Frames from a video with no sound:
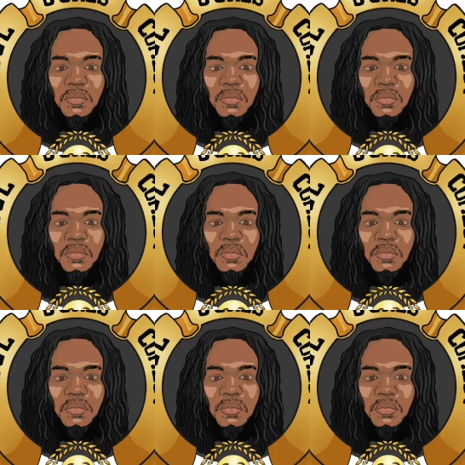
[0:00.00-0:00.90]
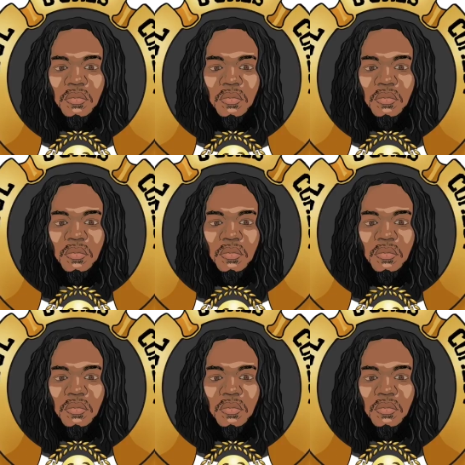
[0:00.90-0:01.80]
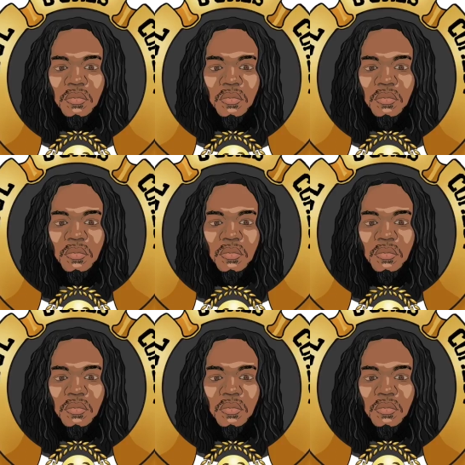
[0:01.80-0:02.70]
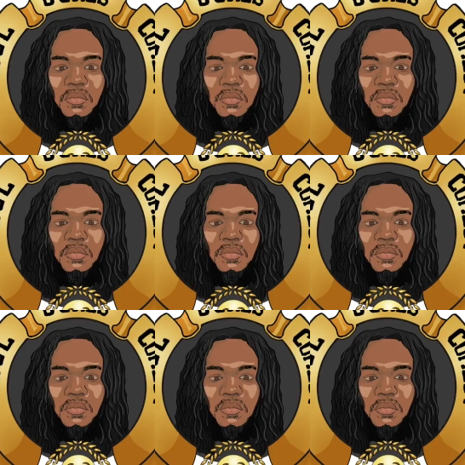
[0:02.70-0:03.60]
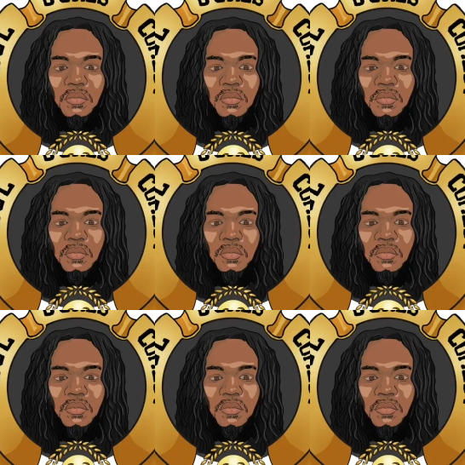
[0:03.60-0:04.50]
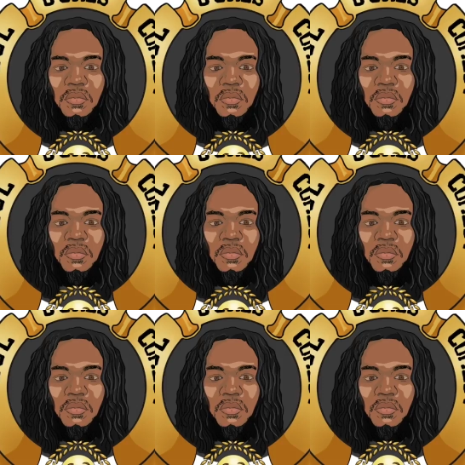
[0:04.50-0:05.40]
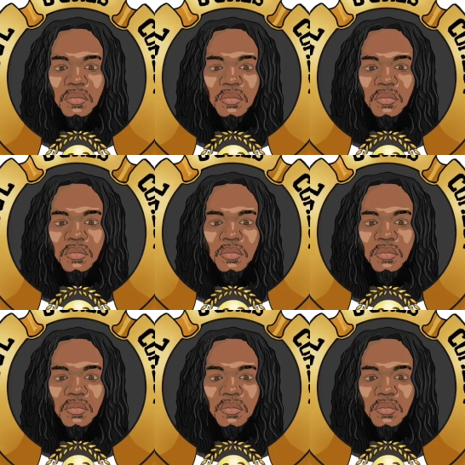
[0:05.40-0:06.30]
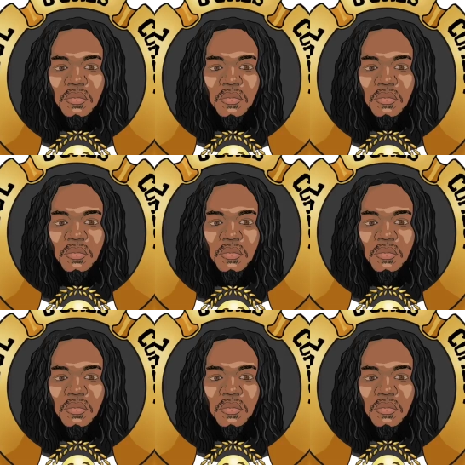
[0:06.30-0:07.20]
The face doesn't move, so there is nothing to read.